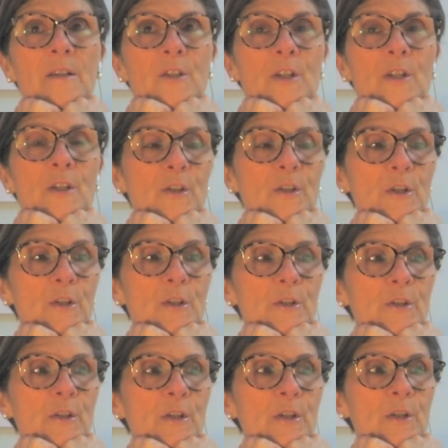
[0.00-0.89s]
just
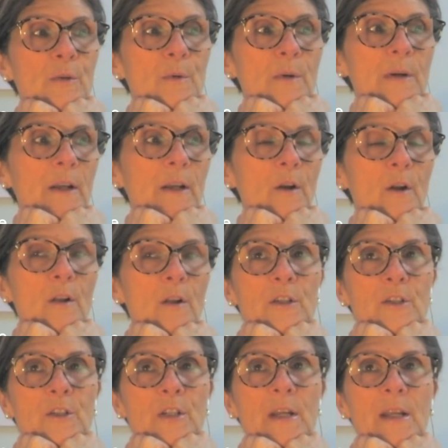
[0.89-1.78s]
starts to
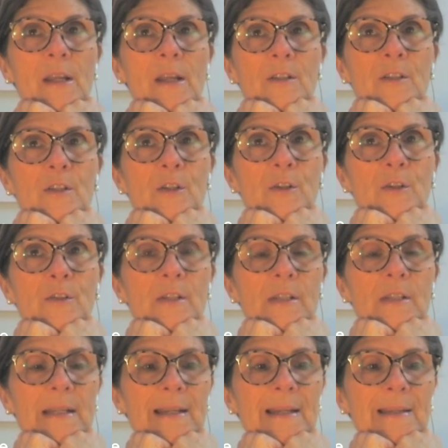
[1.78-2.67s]
acknowledge it and
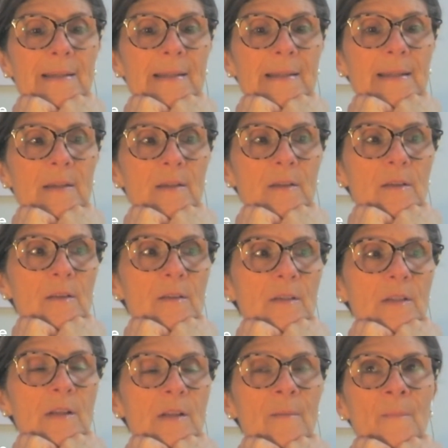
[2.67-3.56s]
starts to get the
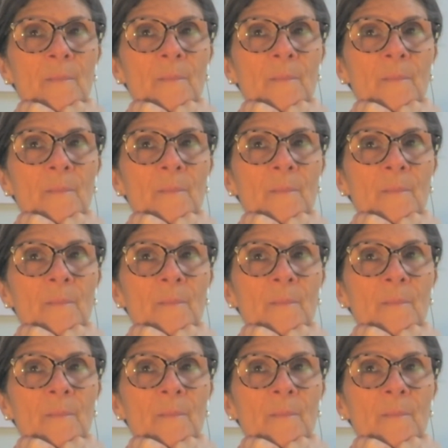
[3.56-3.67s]
skills